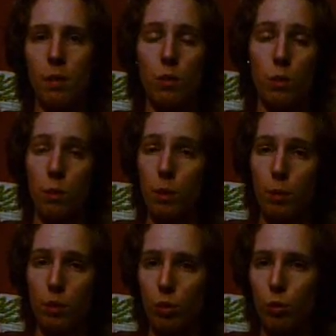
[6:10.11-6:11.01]
That's what
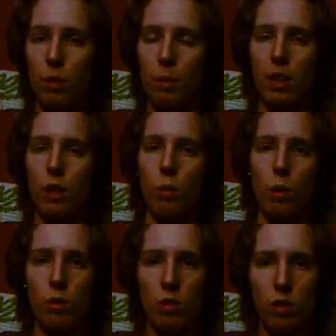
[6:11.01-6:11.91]
people do. They make
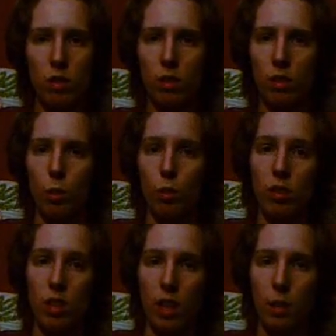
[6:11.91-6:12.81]
quotes the whole
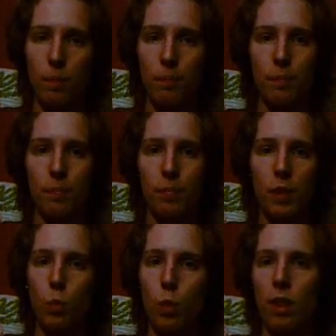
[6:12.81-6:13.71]
time,
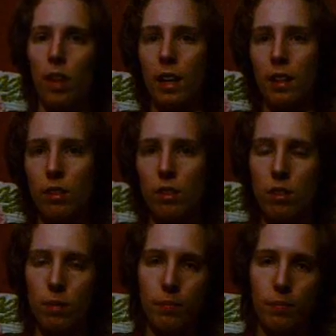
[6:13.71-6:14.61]
one
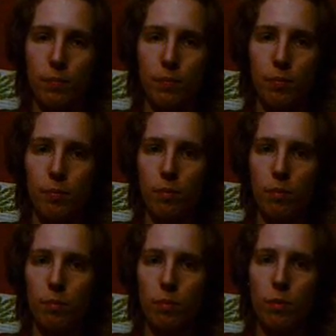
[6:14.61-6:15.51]
liners,
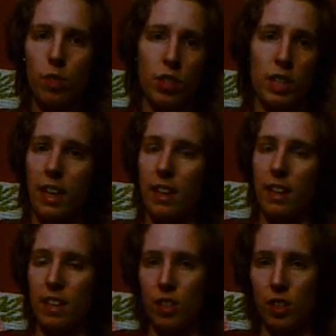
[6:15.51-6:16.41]
just to get
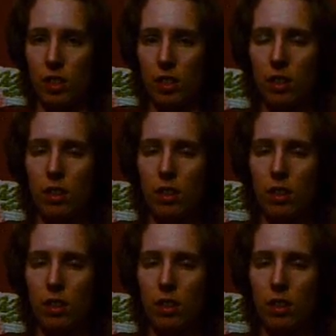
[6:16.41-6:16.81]
attention.